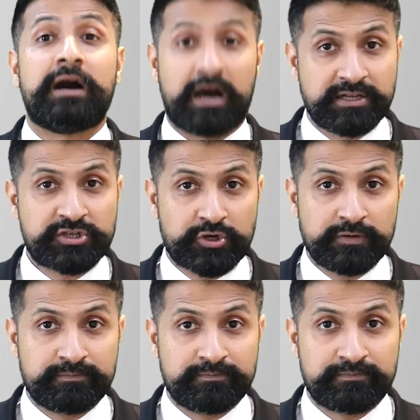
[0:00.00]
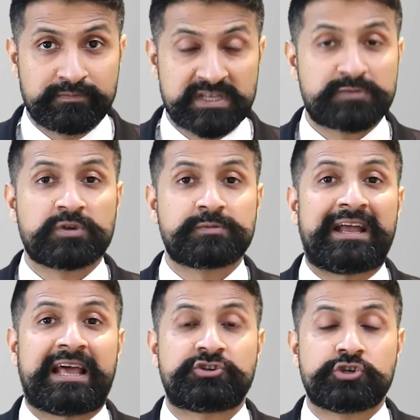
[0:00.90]
Understood? This was my
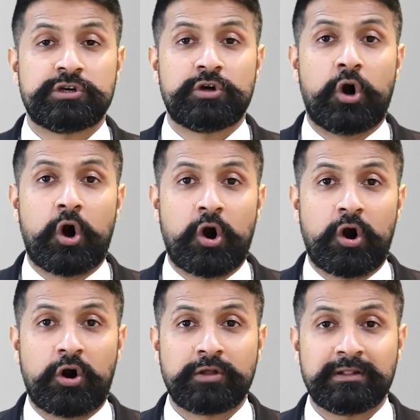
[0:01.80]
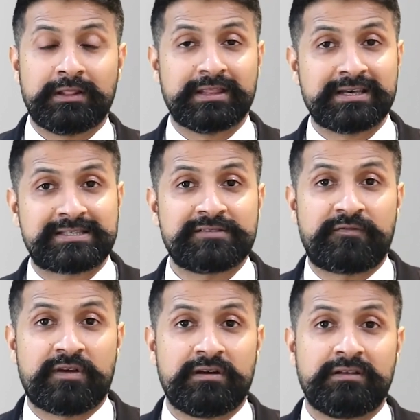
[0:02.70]
lecture on
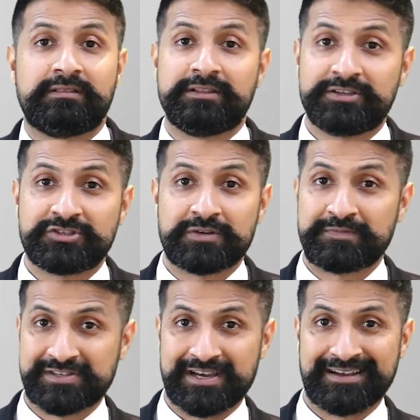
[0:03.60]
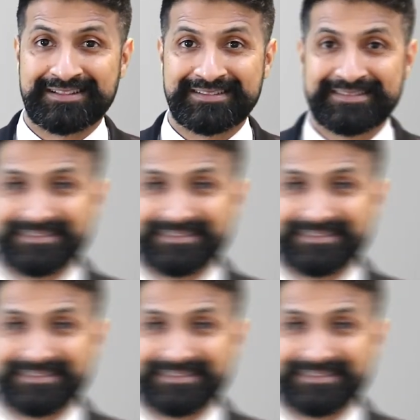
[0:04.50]
Laissez-Faire Leadership Style.